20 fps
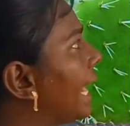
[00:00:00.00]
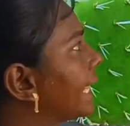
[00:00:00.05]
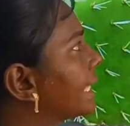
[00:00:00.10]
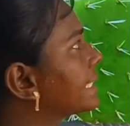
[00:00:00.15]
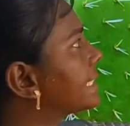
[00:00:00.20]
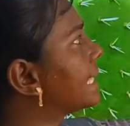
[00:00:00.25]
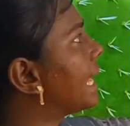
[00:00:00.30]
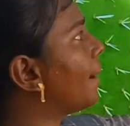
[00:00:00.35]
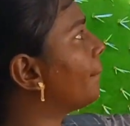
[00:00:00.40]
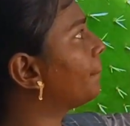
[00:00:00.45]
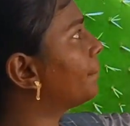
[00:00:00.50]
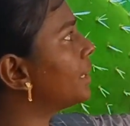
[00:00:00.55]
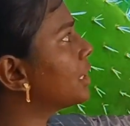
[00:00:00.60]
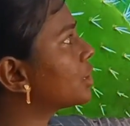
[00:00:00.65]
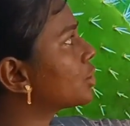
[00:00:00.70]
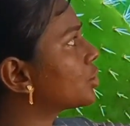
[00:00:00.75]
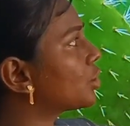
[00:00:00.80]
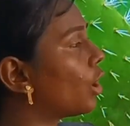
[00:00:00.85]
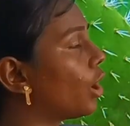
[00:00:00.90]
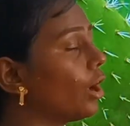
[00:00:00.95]

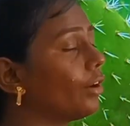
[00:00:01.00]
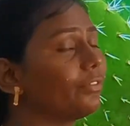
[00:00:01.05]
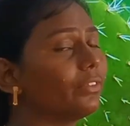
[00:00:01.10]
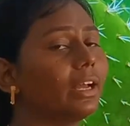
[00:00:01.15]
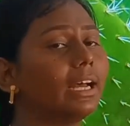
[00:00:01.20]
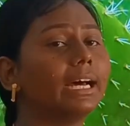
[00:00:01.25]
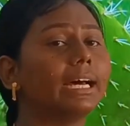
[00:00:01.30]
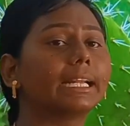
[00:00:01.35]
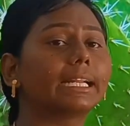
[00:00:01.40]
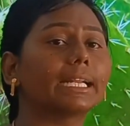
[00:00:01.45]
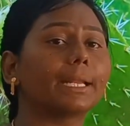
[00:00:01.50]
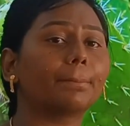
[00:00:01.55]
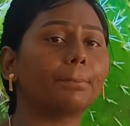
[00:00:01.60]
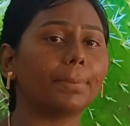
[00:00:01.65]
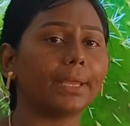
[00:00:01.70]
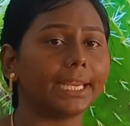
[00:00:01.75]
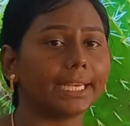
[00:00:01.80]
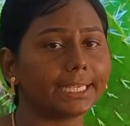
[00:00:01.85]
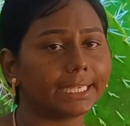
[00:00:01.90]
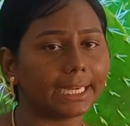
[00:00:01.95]
examples of
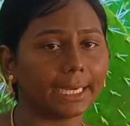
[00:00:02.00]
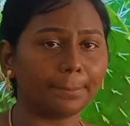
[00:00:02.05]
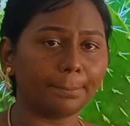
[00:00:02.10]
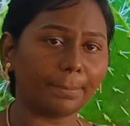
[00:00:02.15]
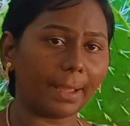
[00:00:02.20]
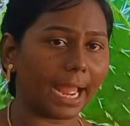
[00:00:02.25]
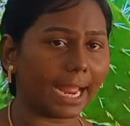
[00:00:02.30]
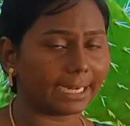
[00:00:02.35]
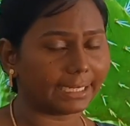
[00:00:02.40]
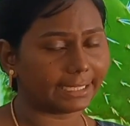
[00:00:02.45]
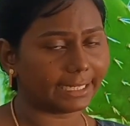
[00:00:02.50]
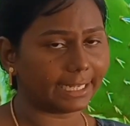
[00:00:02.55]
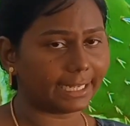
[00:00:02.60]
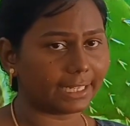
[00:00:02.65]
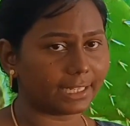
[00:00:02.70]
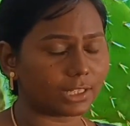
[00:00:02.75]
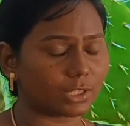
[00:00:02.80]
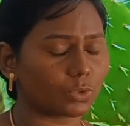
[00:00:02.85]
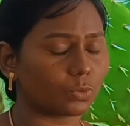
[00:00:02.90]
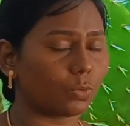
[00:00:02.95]
repeated
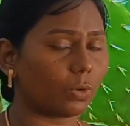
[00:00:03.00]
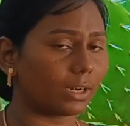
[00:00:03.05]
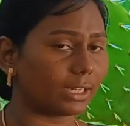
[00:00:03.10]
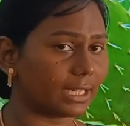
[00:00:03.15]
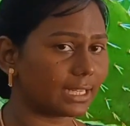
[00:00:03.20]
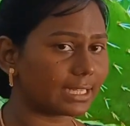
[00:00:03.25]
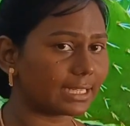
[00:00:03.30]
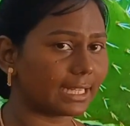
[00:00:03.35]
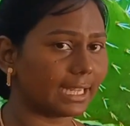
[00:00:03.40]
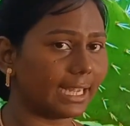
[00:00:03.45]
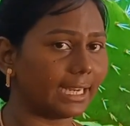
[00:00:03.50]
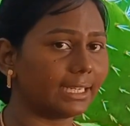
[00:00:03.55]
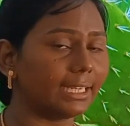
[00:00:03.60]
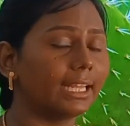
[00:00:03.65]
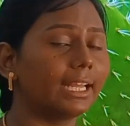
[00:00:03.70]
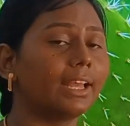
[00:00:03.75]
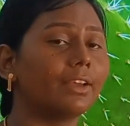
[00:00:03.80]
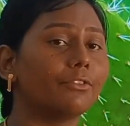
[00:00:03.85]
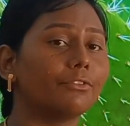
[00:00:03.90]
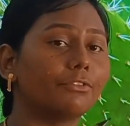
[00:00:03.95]
patterns. What is
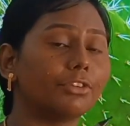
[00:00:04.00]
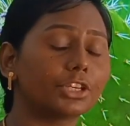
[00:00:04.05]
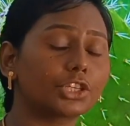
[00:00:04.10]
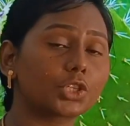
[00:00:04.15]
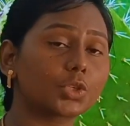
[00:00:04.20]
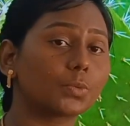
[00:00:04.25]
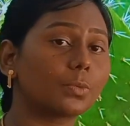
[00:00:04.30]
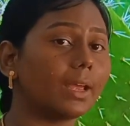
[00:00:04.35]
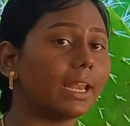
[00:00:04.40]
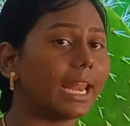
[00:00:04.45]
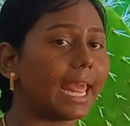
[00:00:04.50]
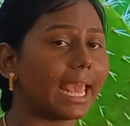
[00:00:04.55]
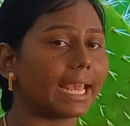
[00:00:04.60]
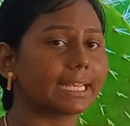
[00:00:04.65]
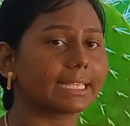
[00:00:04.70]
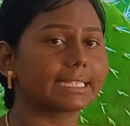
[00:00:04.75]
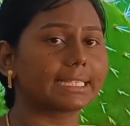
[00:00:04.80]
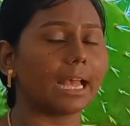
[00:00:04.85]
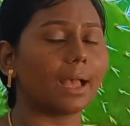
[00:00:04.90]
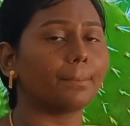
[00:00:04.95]
that? Visual
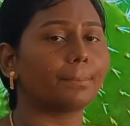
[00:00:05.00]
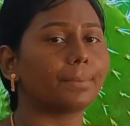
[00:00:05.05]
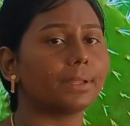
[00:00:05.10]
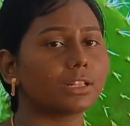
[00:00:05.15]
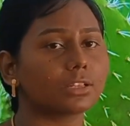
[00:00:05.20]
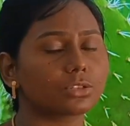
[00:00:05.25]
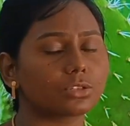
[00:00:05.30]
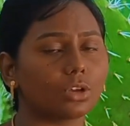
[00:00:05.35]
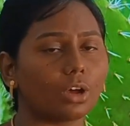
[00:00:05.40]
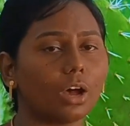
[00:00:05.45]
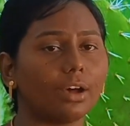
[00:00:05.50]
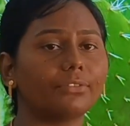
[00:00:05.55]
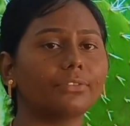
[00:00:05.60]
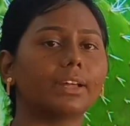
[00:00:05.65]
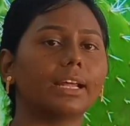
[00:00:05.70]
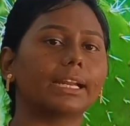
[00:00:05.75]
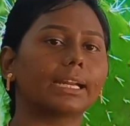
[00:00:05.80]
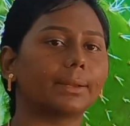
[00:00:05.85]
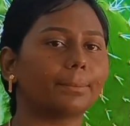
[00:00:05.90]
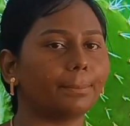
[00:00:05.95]
examples
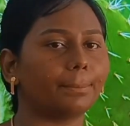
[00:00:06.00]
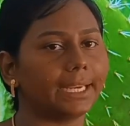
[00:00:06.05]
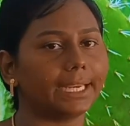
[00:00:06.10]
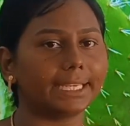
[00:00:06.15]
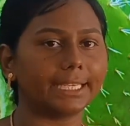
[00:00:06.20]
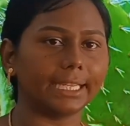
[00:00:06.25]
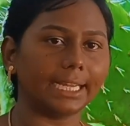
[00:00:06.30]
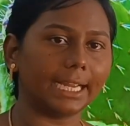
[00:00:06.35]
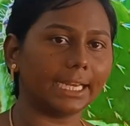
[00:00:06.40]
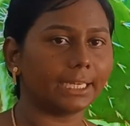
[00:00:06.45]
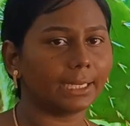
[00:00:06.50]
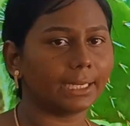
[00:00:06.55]
of repeated